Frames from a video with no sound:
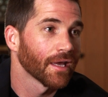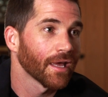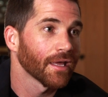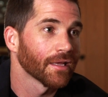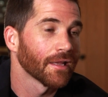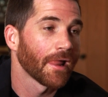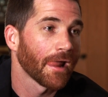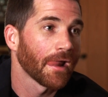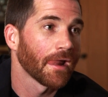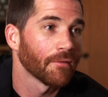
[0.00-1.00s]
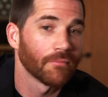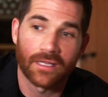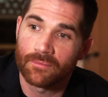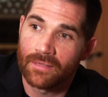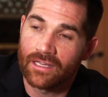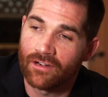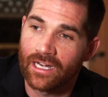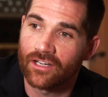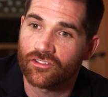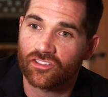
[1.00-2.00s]
Yeah, meet
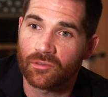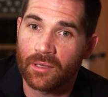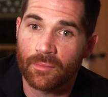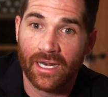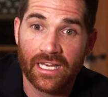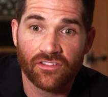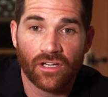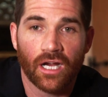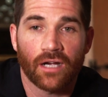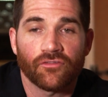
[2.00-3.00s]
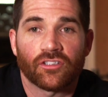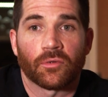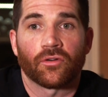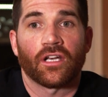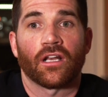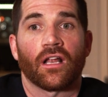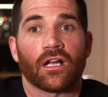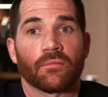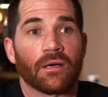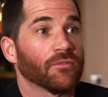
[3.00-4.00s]
really interesting people, and it is uncomfortable. You know,
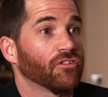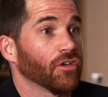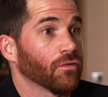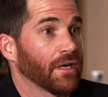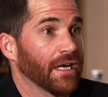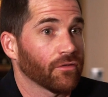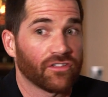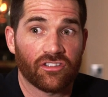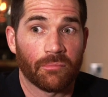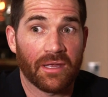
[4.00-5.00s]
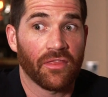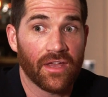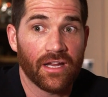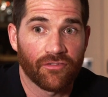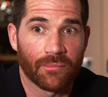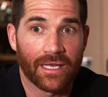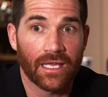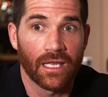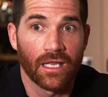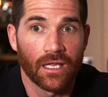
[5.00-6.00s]
like I'm coming to your house. That's a big thing for me.